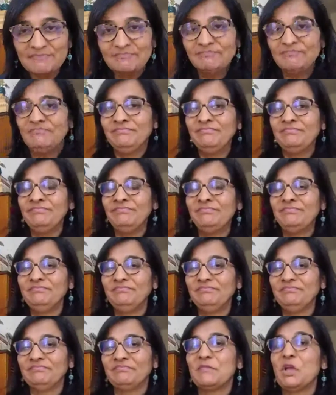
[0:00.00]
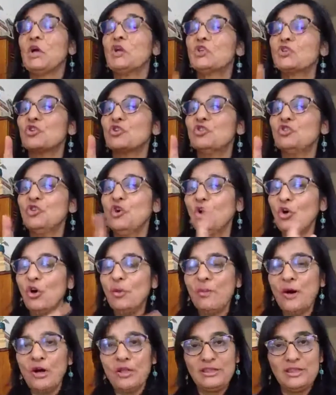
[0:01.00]
To know
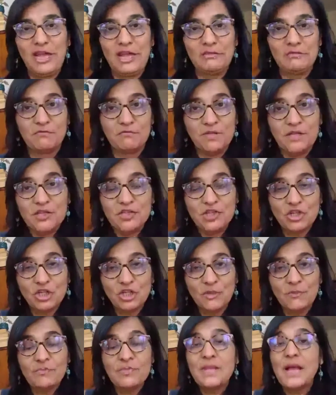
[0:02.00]
about that feature,